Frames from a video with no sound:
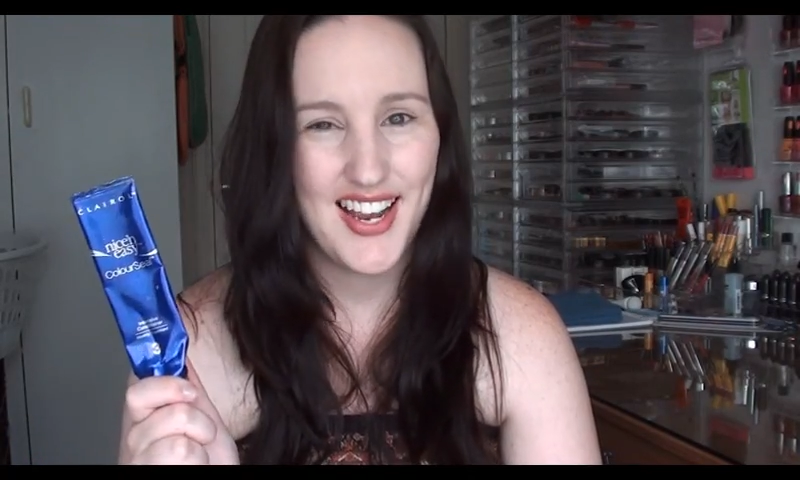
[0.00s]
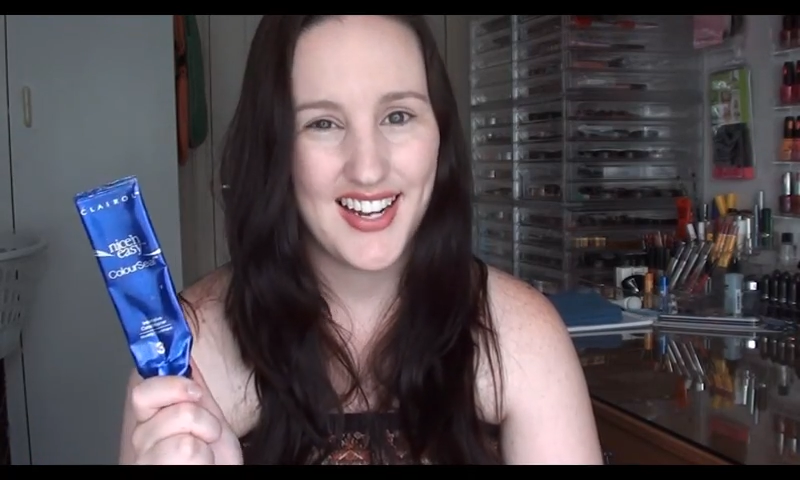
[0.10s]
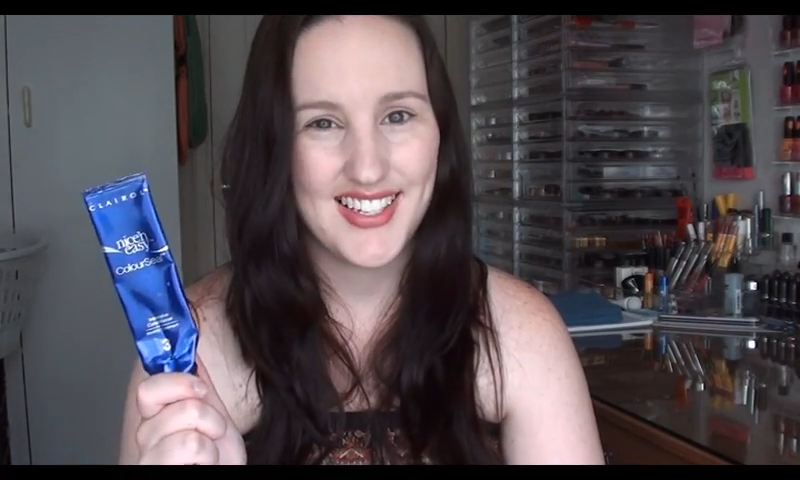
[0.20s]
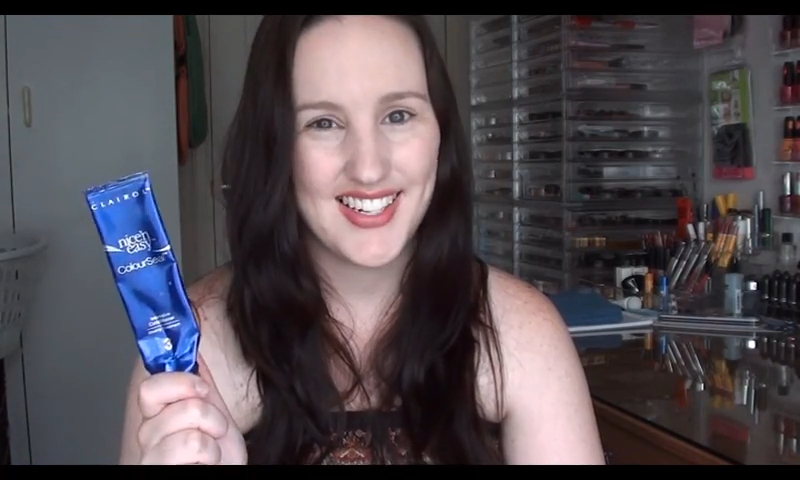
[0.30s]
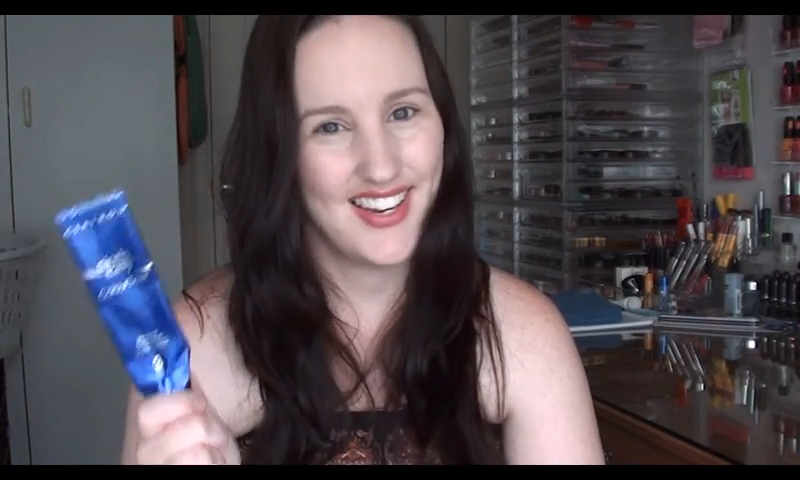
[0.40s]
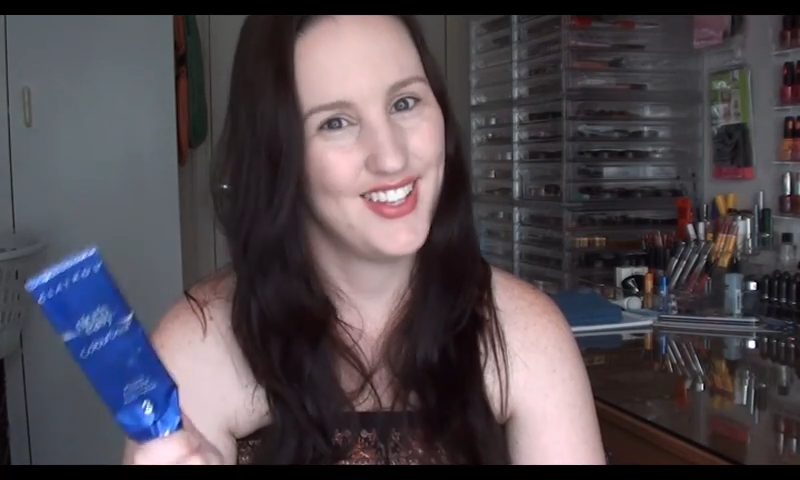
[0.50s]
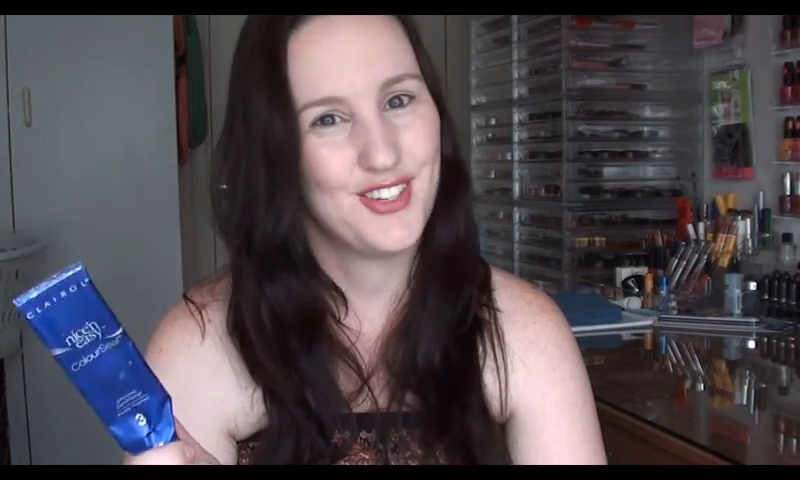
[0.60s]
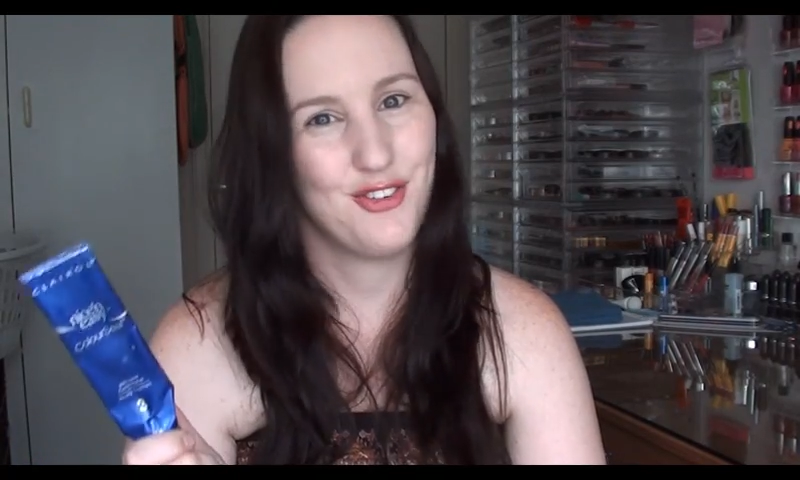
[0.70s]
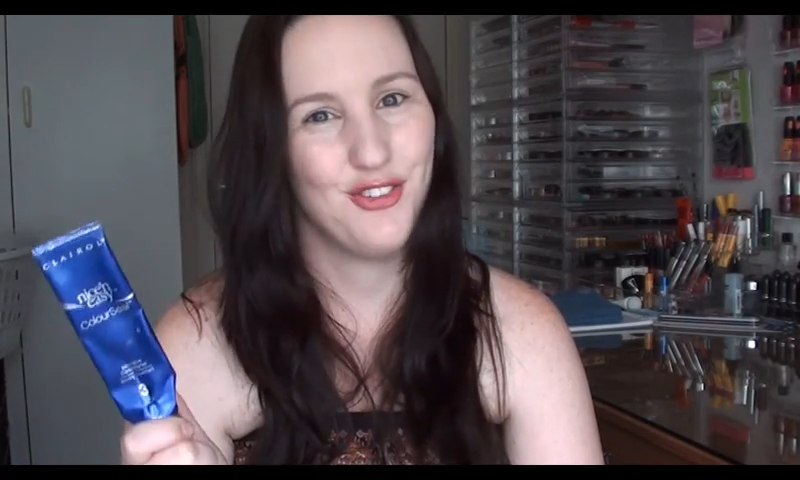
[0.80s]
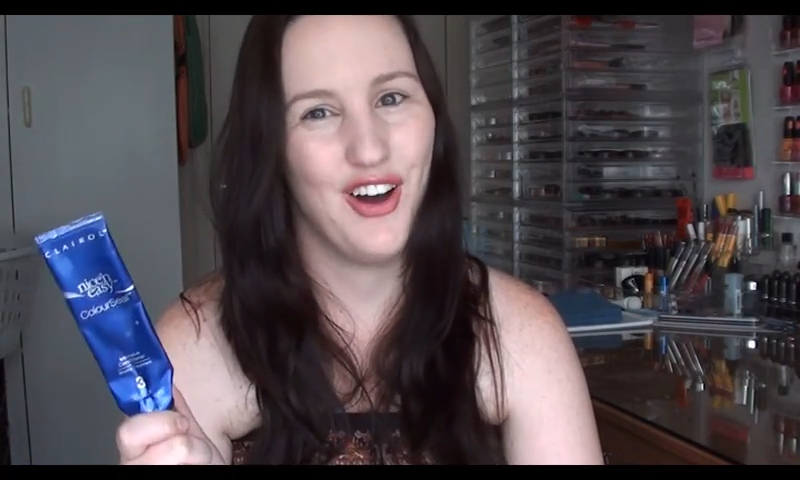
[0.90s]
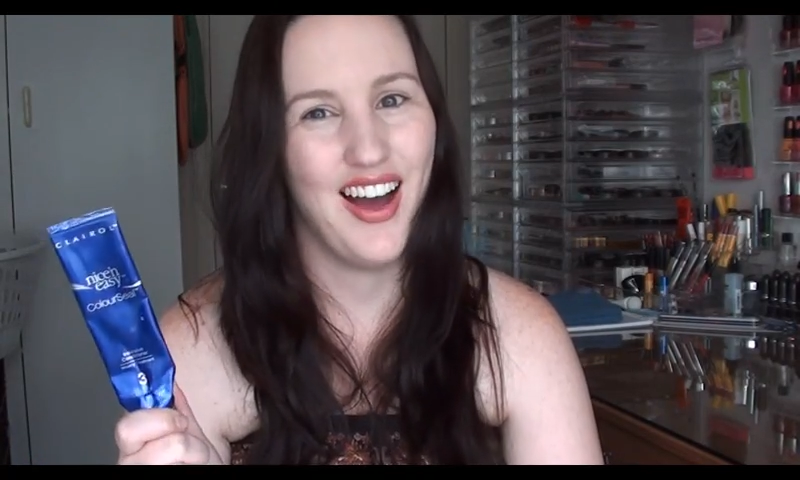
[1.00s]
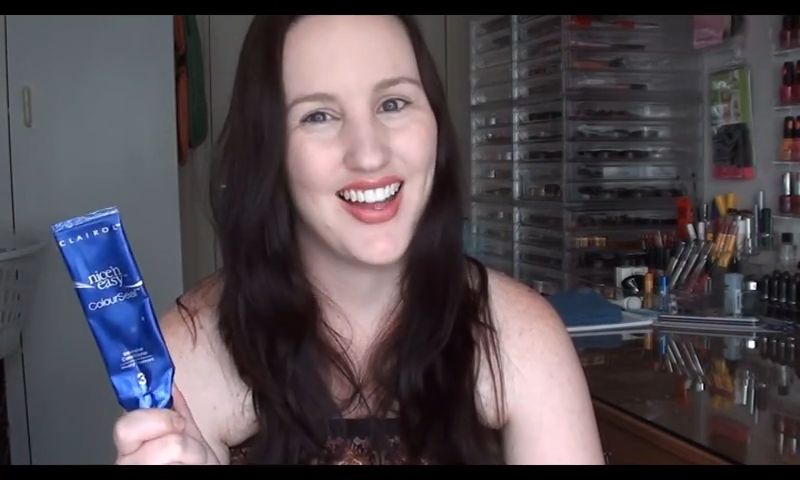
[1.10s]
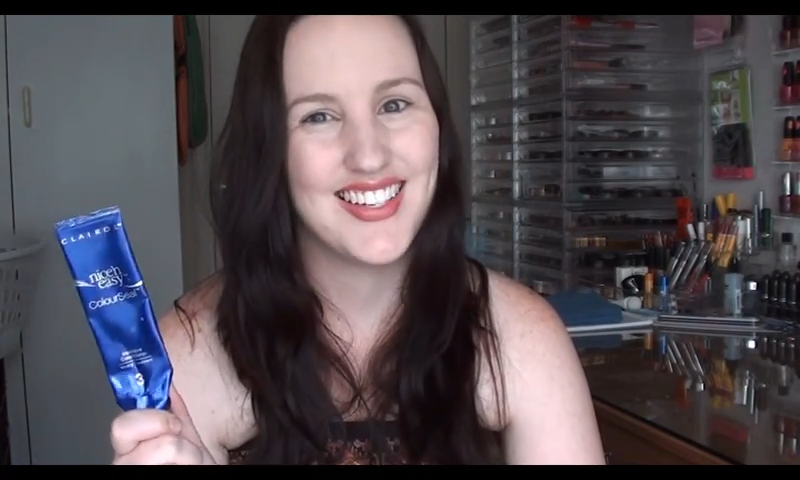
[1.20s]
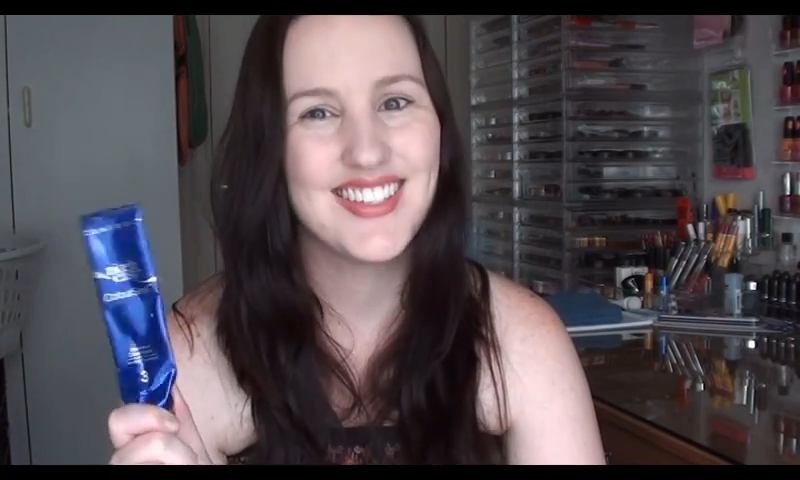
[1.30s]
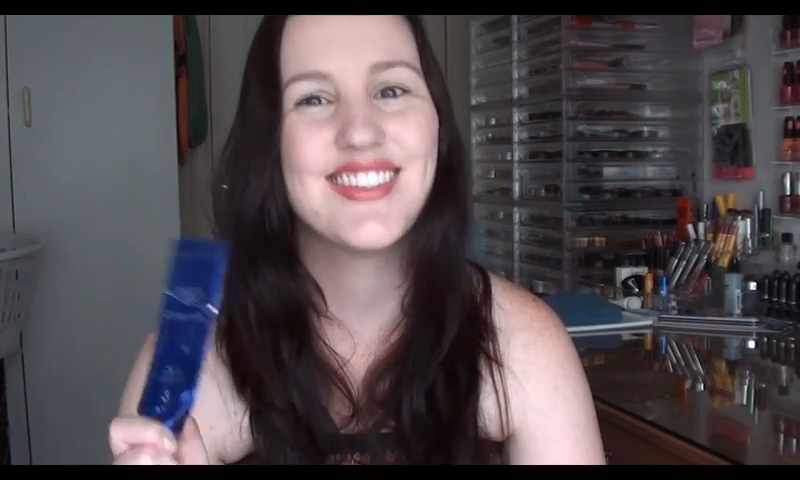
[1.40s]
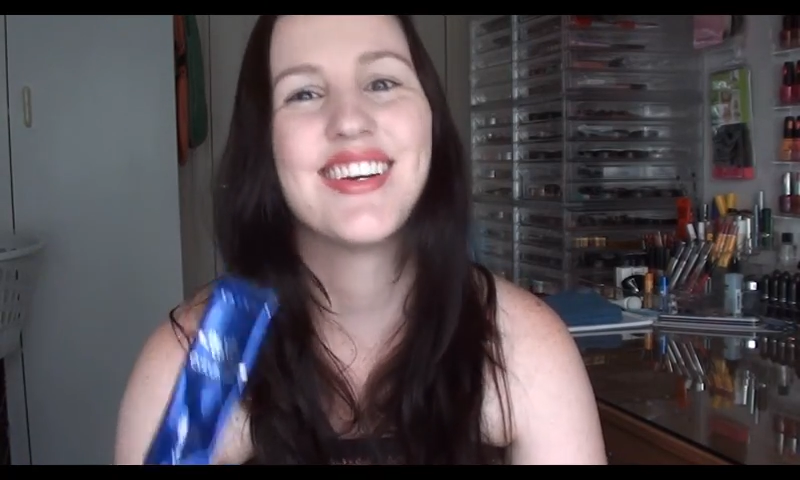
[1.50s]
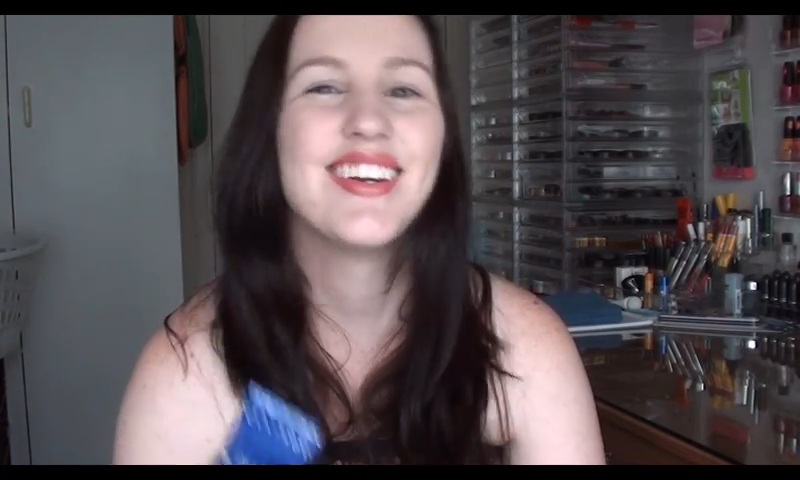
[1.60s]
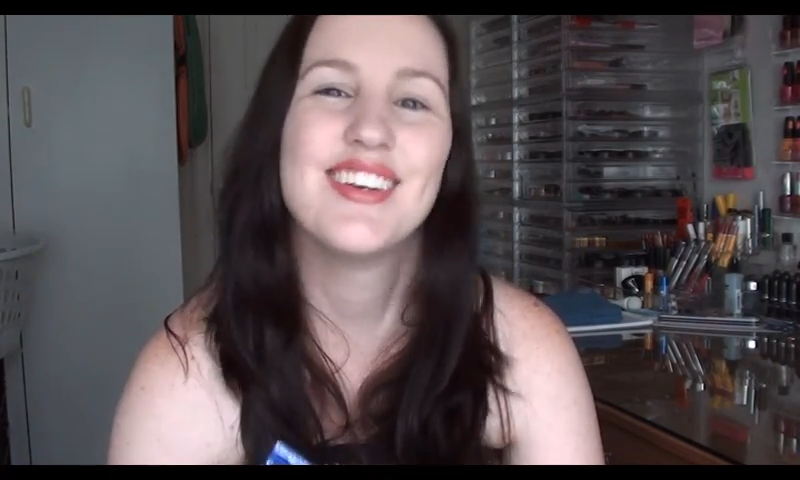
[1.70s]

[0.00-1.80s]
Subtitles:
hen's teeth to find.